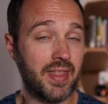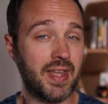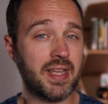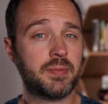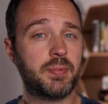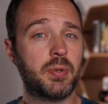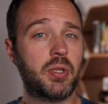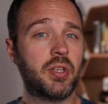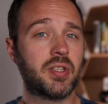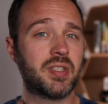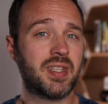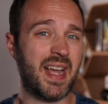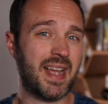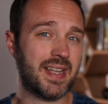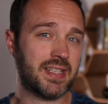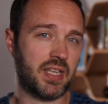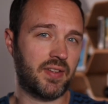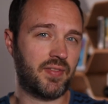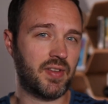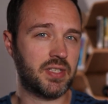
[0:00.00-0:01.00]
And that's because
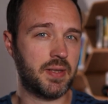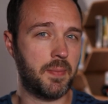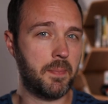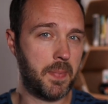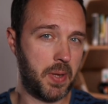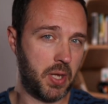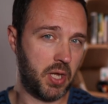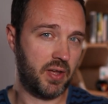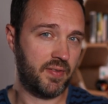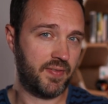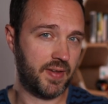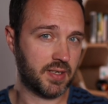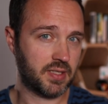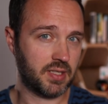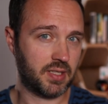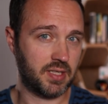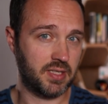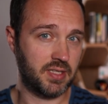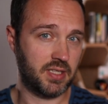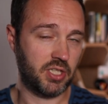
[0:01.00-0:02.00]
that's if it's in
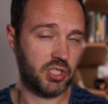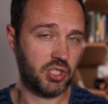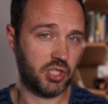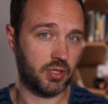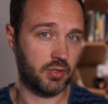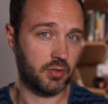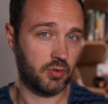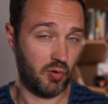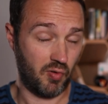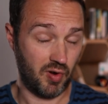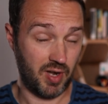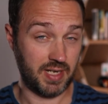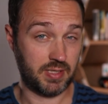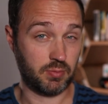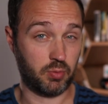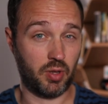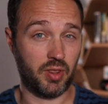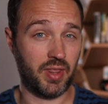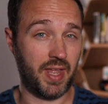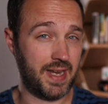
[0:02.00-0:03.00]
perfect condition, or at
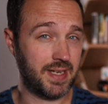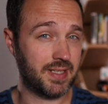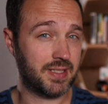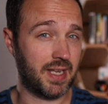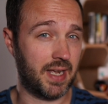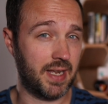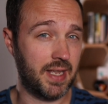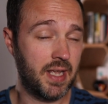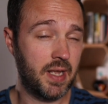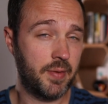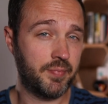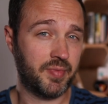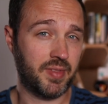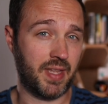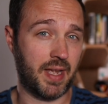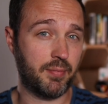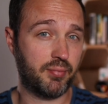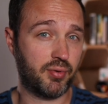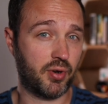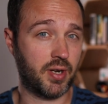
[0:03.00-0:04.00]
least what they say
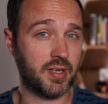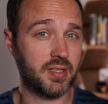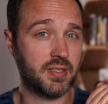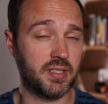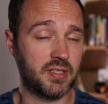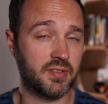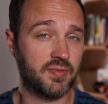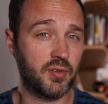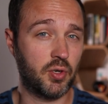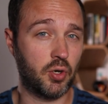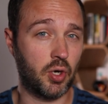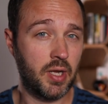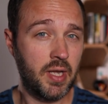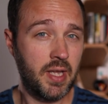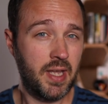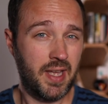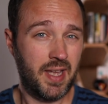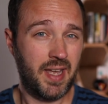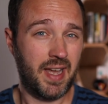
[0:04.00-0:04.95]
that price is for.